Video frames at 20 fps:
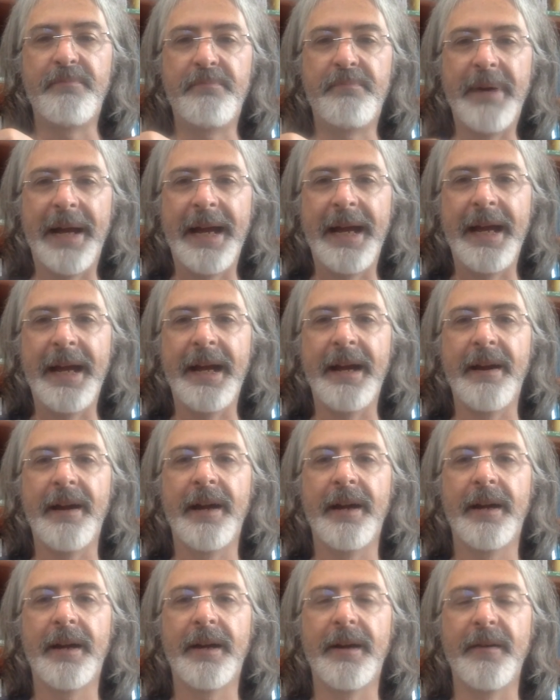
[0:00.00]
bear
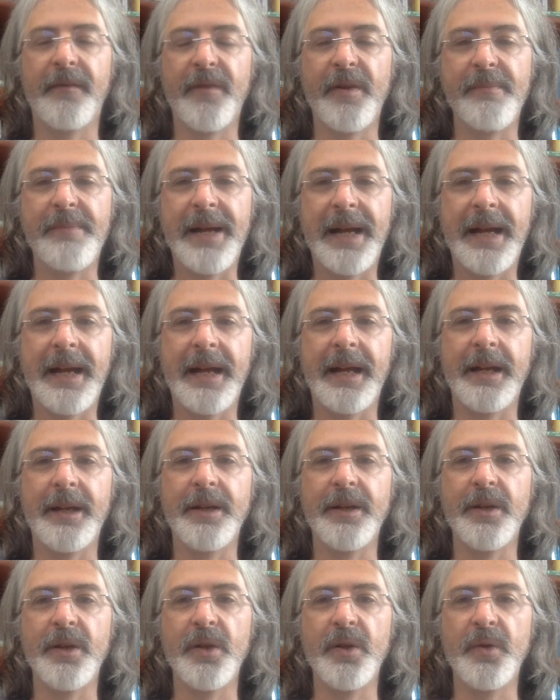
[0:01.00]
of a
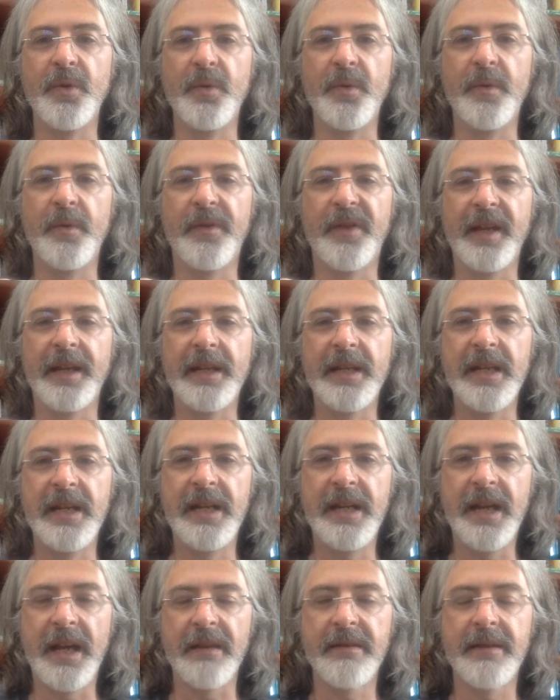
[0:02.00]
man who thinks
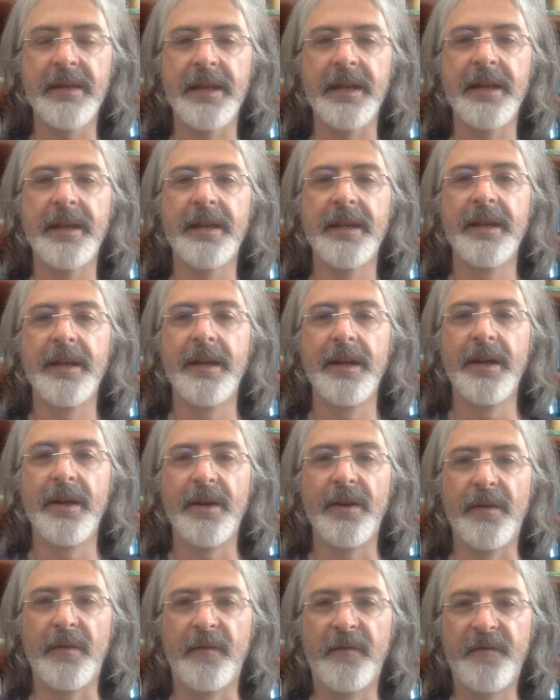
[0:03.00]
nothing
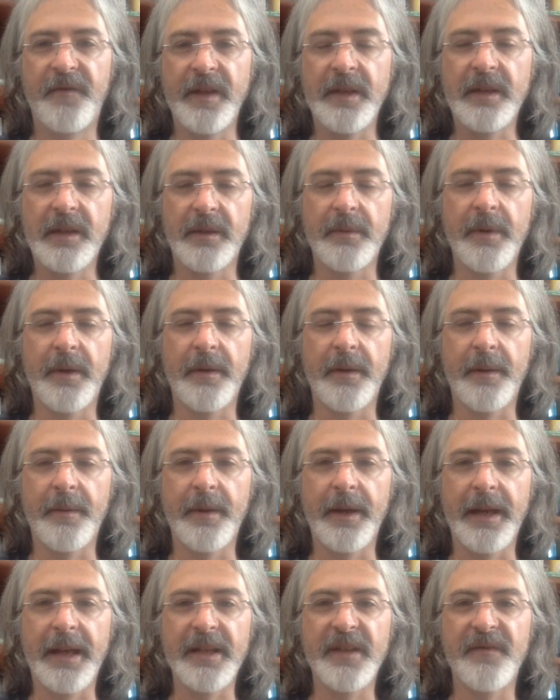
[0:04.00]
of
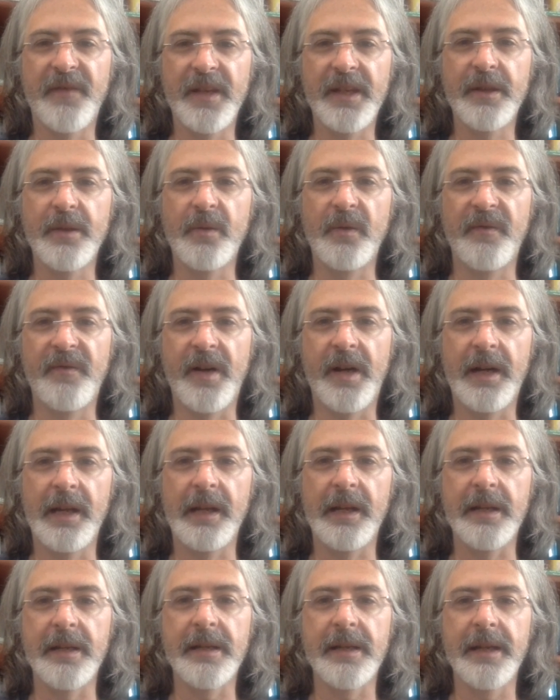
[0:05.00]
against physical
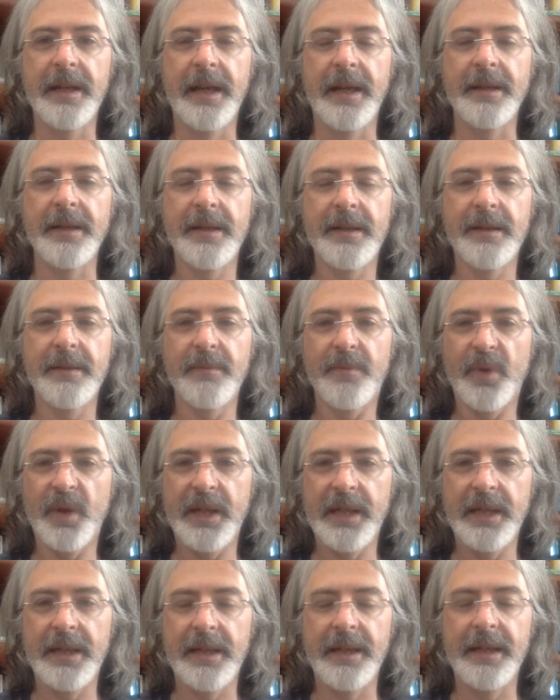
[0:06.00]
violence, against what
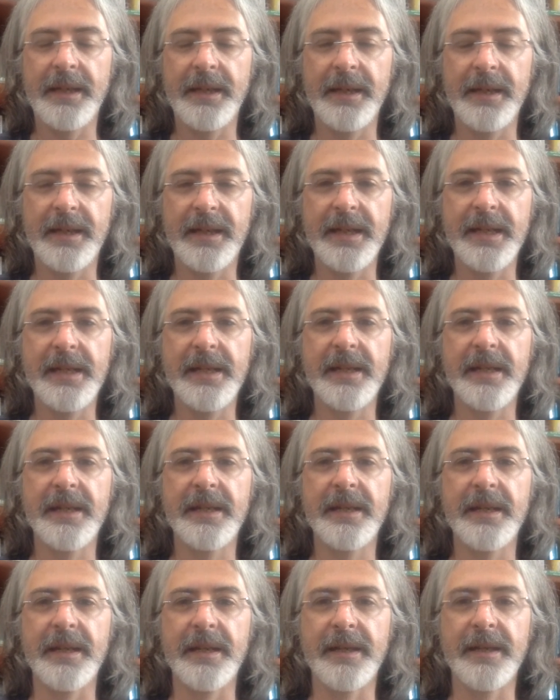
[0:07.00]
he sees
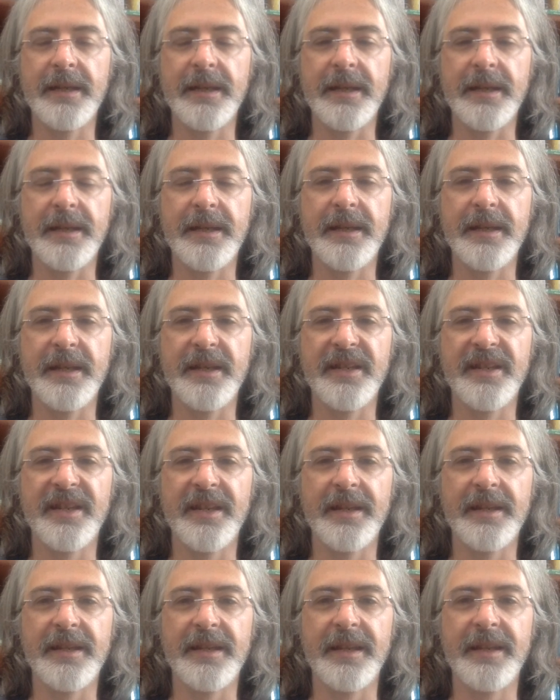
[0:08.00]
as
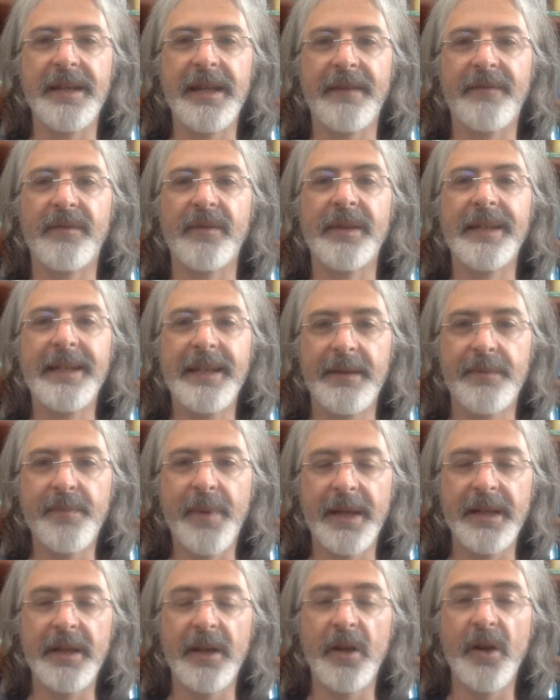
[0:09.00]
the devil. He
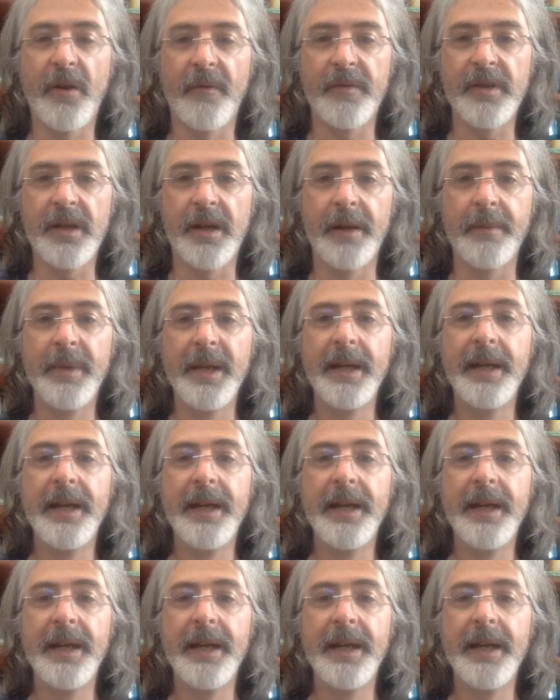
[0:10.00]
spends a lot of time